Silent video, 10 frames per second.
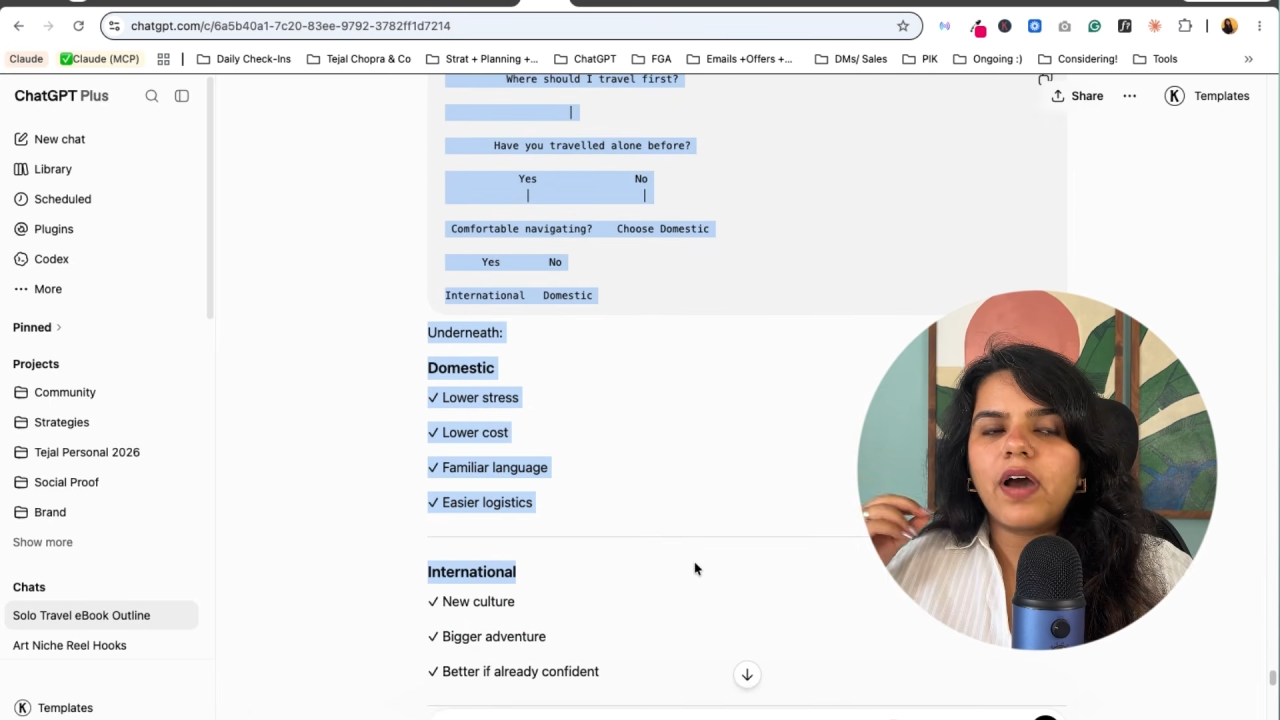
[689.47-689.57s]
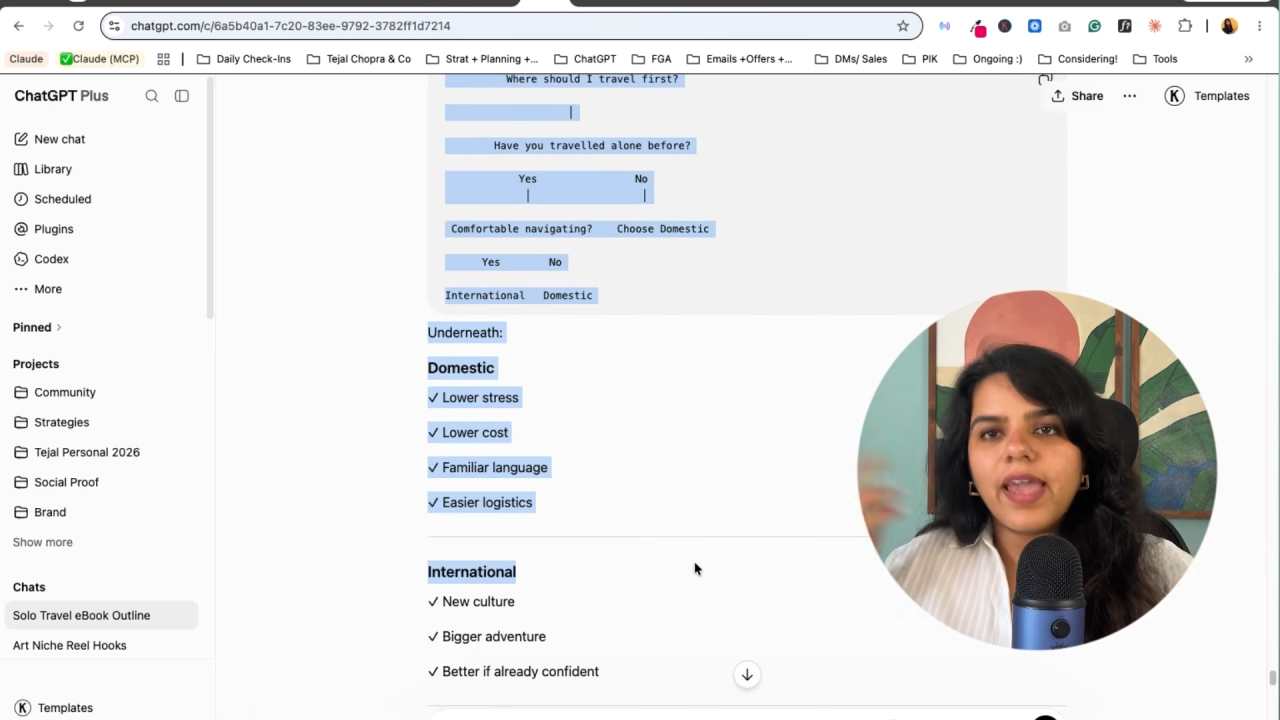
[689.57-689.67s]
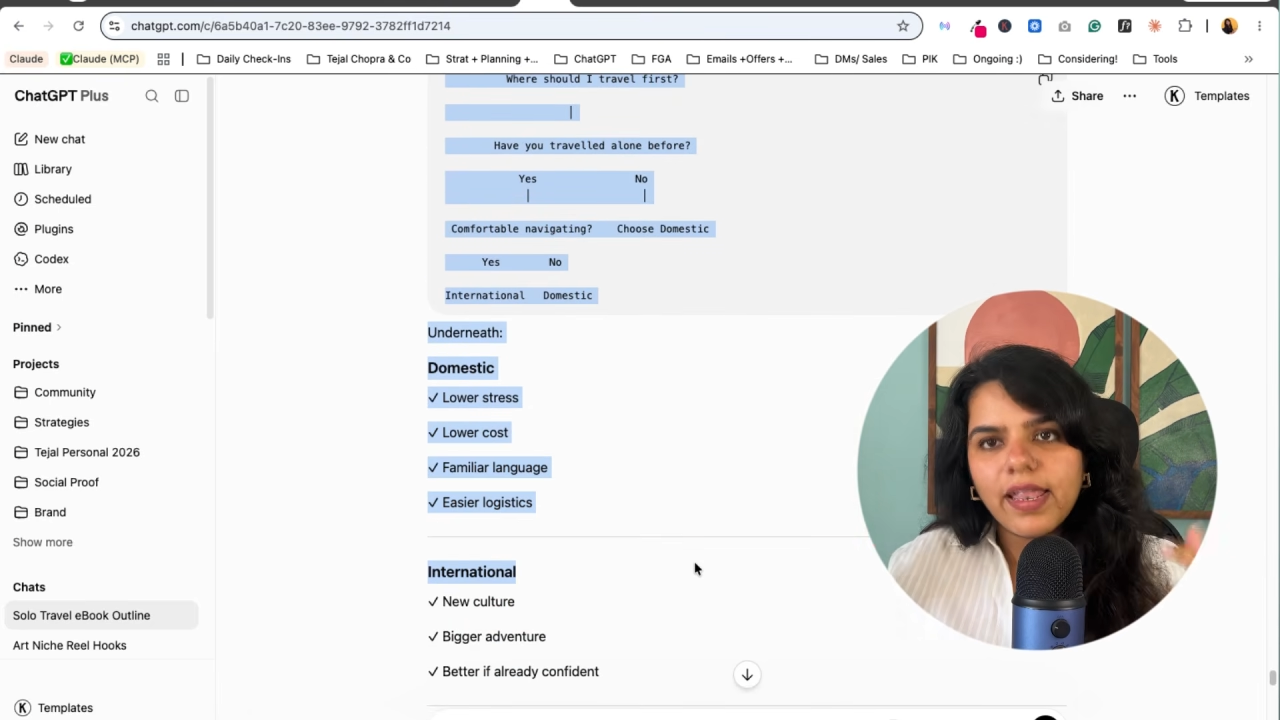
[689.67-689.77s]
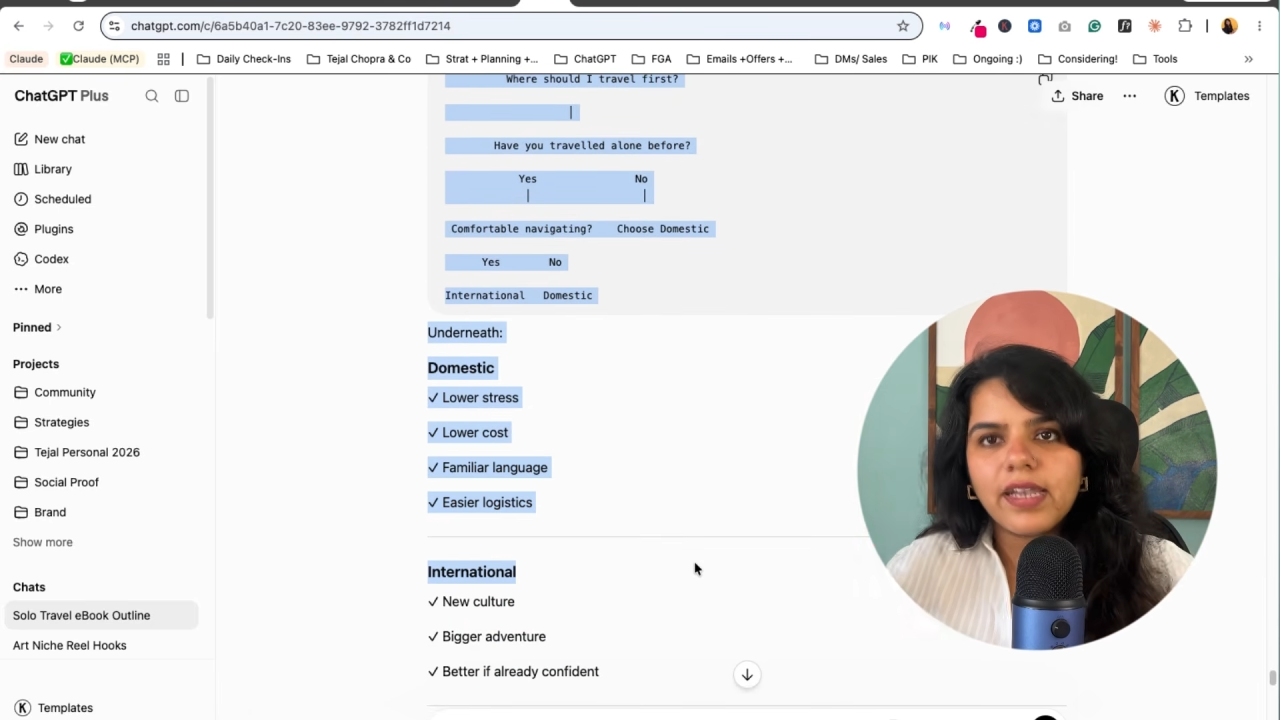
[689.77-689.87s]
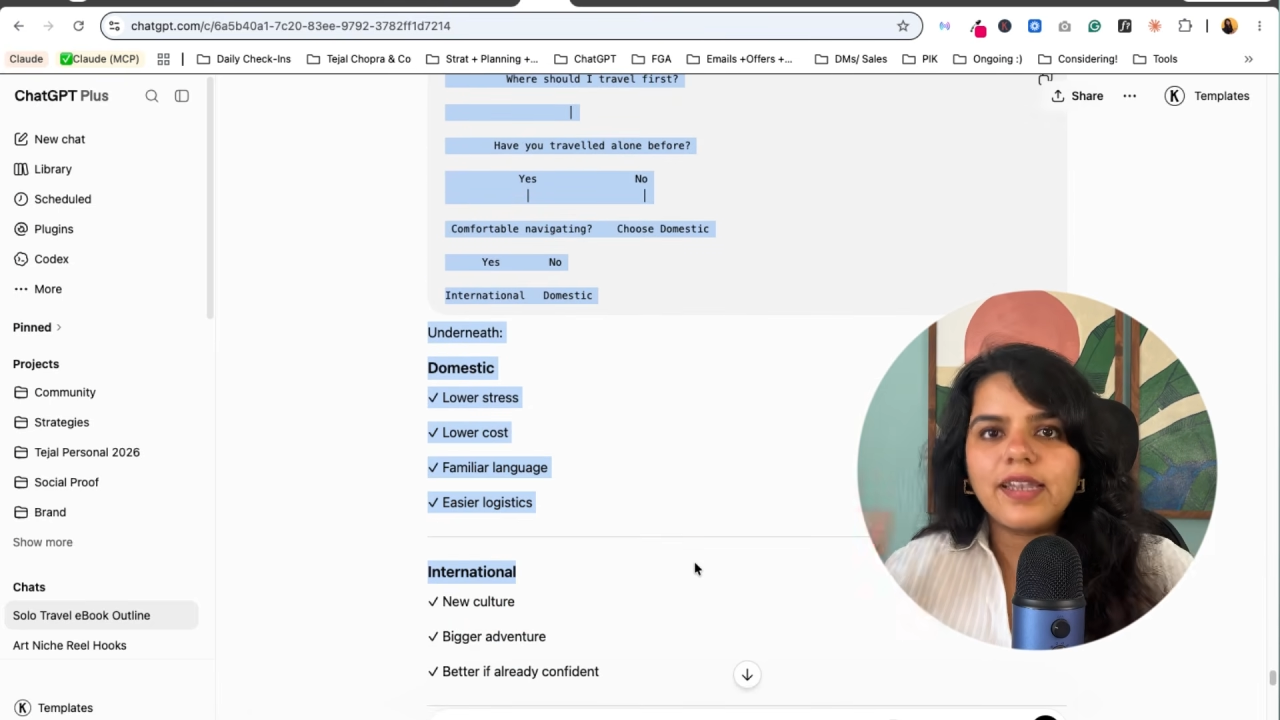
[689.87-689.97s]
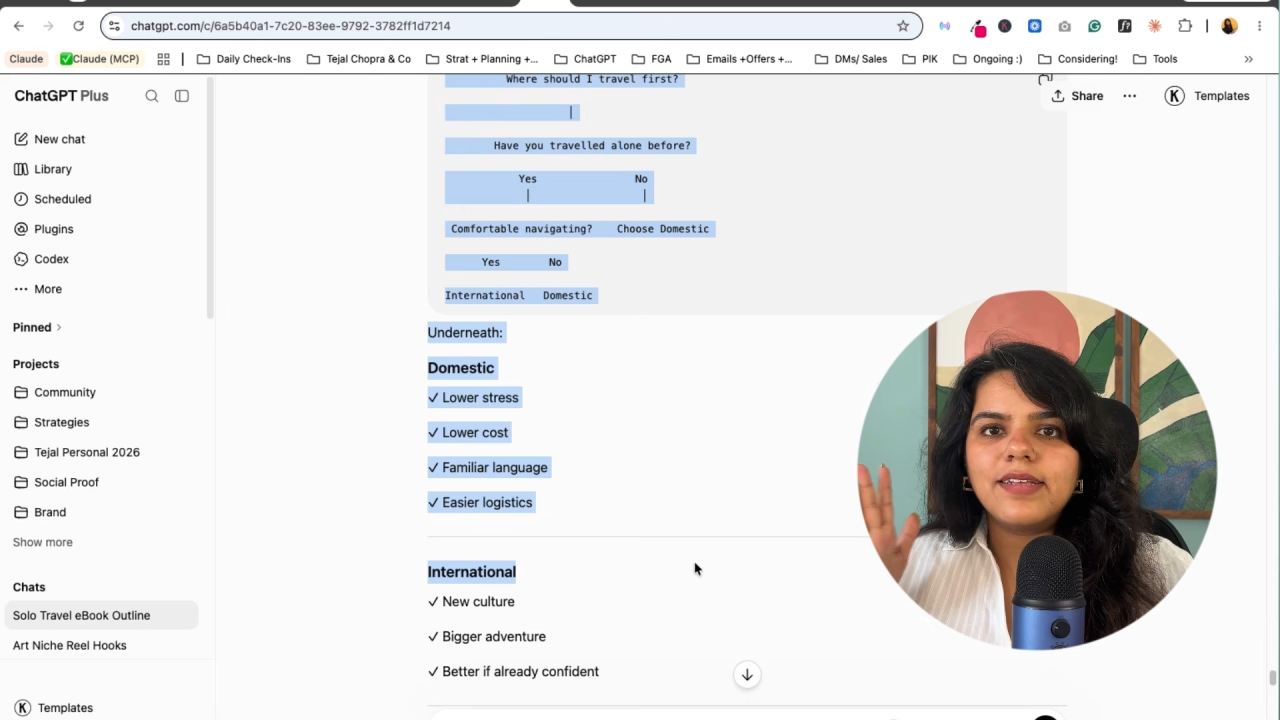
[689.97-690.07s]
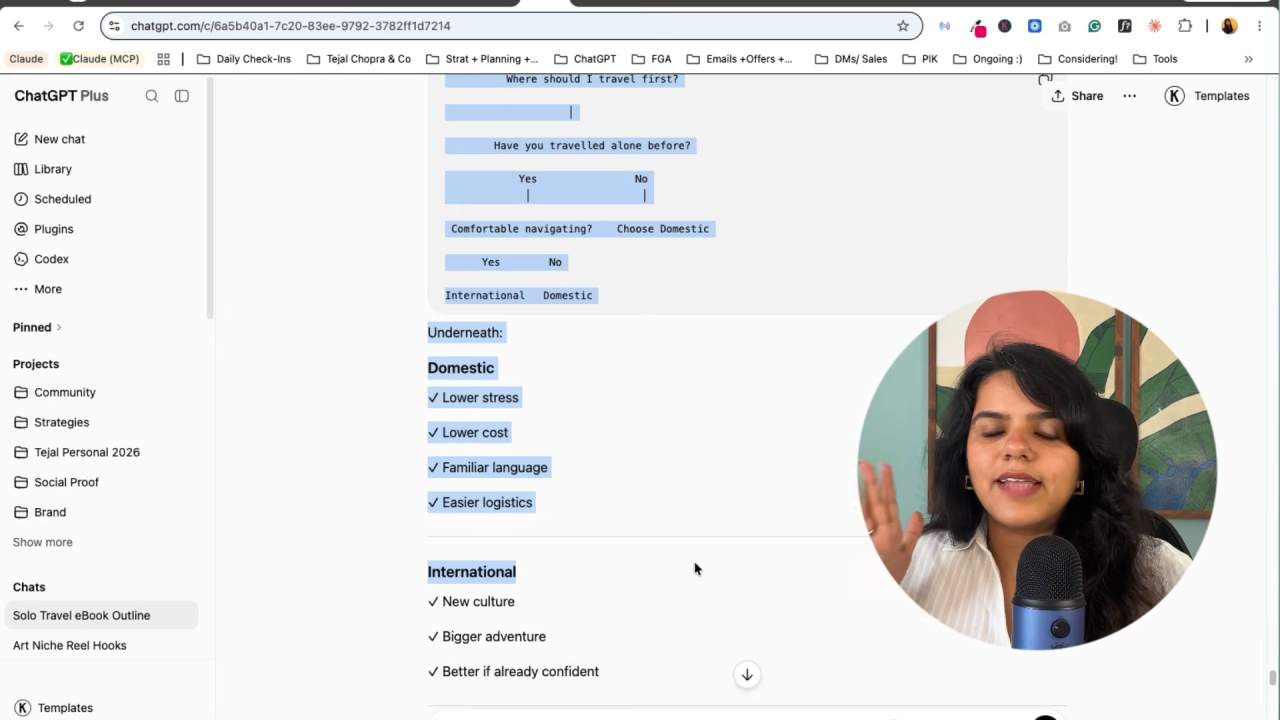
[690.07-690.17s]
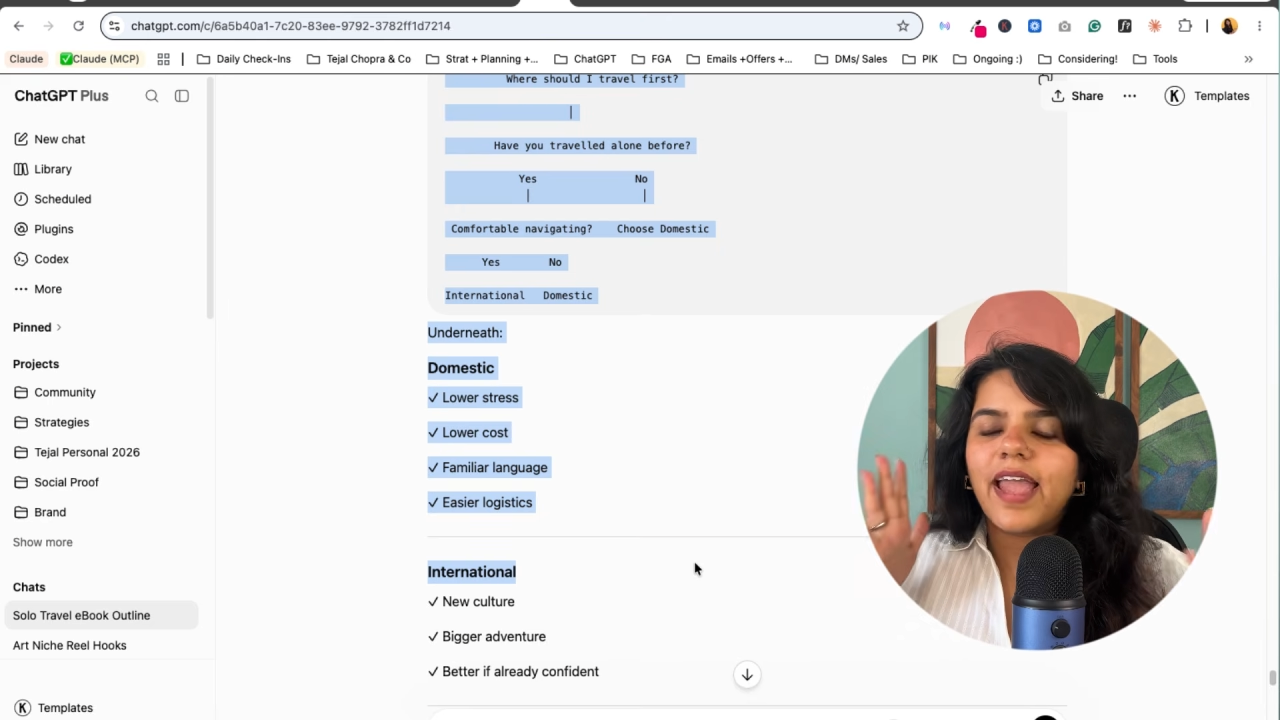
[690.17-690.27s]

again it needs